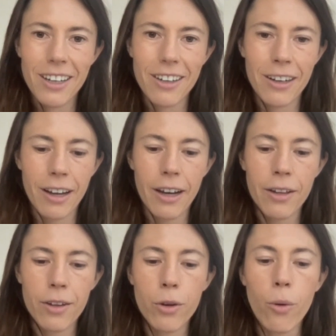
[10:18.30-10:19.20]
And
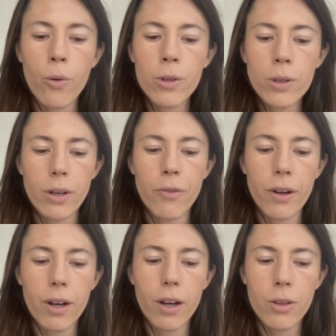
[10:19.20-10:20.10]
the
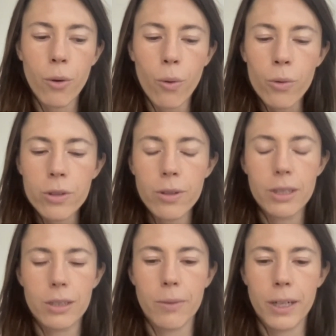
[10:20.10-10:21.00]
only
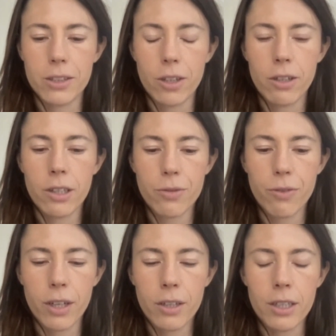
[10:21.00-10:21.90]
reason why I started this
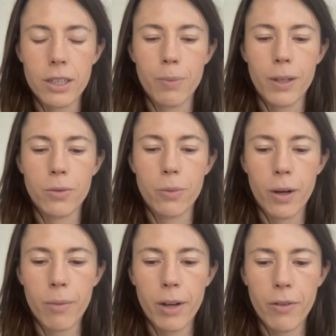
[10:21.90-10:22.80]
fund is because one
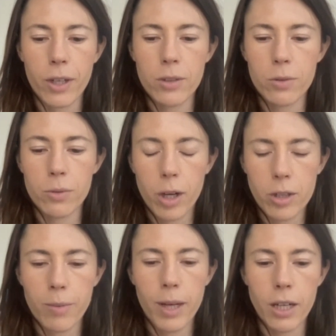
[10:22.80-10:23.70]
of my friends was
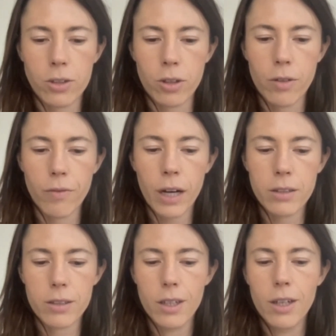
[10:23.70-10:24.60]
watching me angel
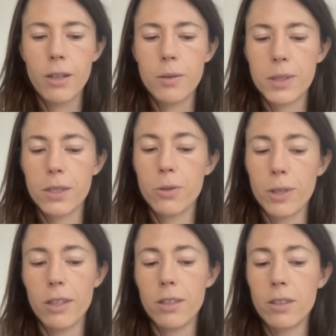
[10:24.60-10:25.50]
invest. He was like,
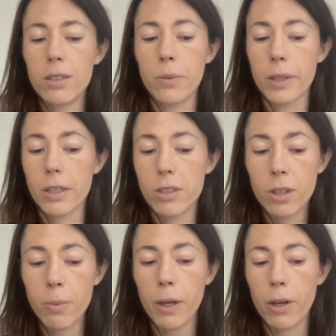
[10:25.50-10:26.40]
Julia, this is really
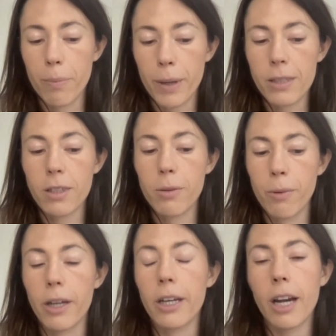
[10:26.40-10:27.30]
stupid. You're basically
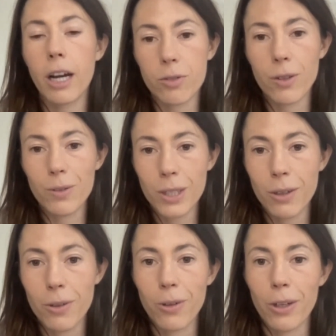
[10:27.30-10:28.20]
running cash flow
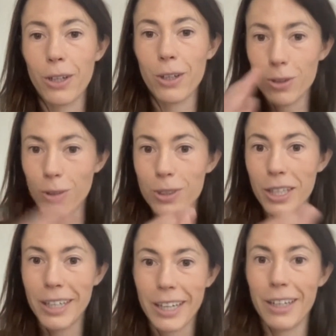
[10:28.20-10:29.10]
zero. You're like
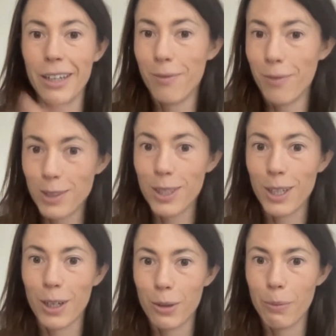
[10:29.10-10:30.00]
consulting and then investing
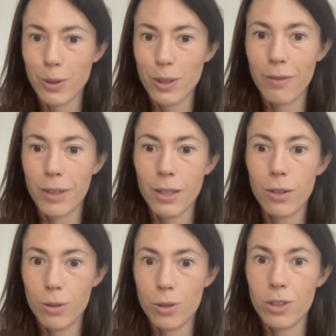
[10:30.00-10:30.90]
100% of it.
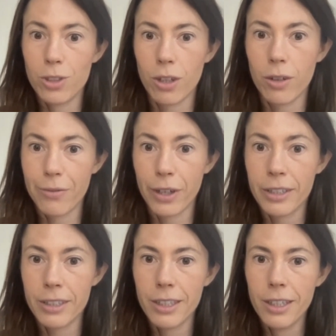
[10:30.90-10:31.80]
You should start a fund.